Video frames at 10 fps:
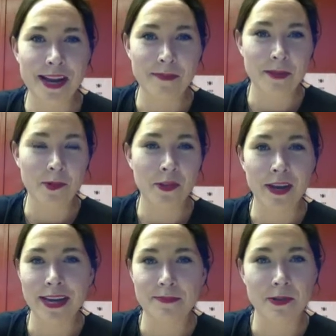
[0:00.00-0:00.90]
I mean, more than
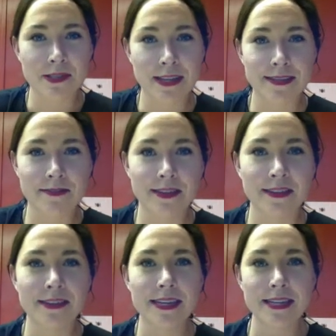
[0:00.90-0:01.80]
80% of
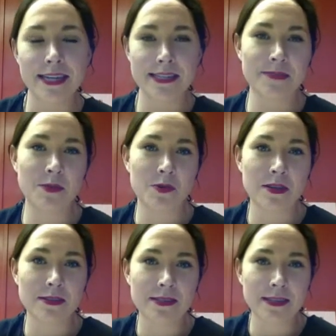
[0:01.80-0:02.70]
the
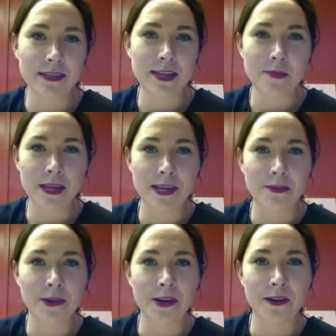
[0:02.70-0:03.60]
testimonies to committee
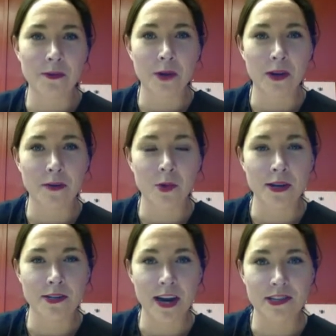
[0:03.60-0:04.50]
were were in one
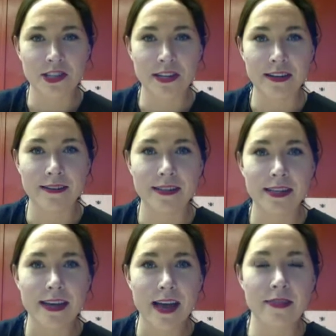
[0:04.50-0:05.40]
direction, and
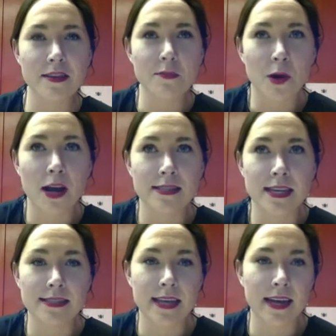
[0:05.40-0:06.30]
I think the
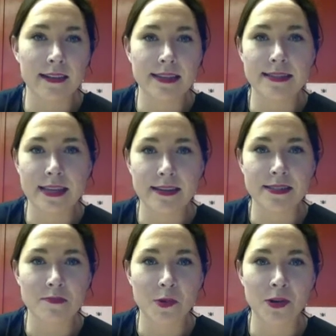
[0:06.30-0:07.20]
process, like Eileen said, is
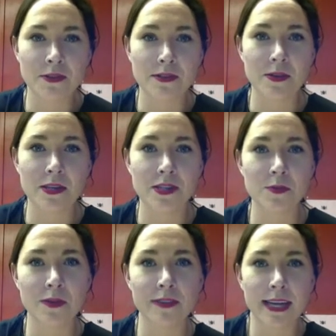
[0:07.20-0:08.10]
important. So I just
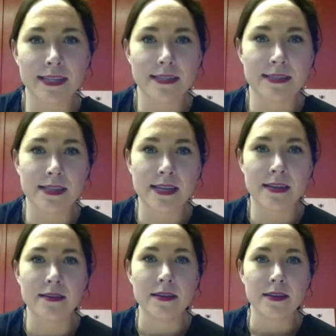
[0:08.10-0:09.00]
would have liked to
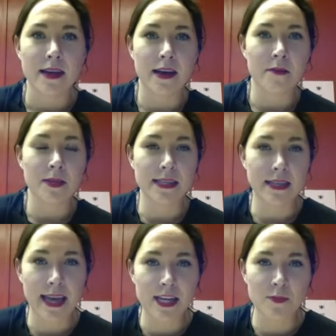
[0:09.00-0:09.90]
see um, this
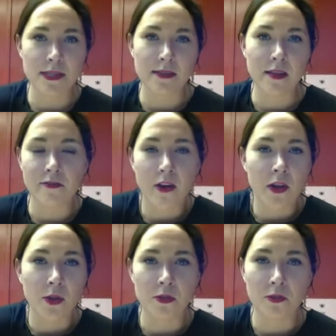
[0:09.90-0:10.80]
engagement and then
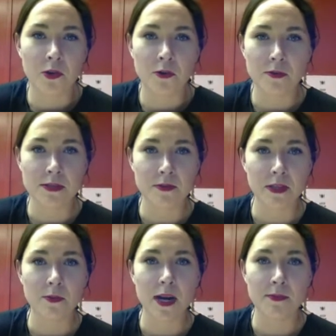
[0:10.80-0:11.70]
follow follow through was
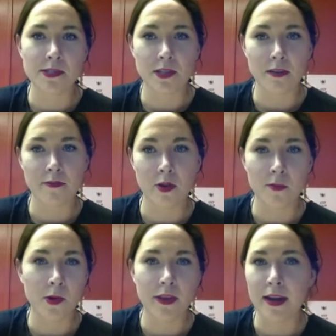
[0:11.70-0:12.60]
really what I was looking for
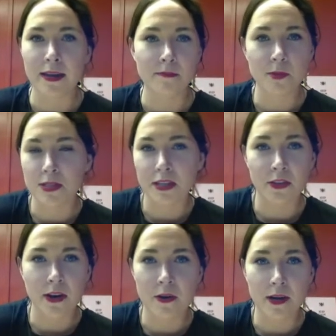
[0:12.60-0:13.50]
more than any
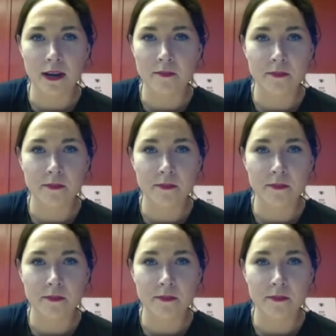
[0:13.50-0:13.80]
particular outcome.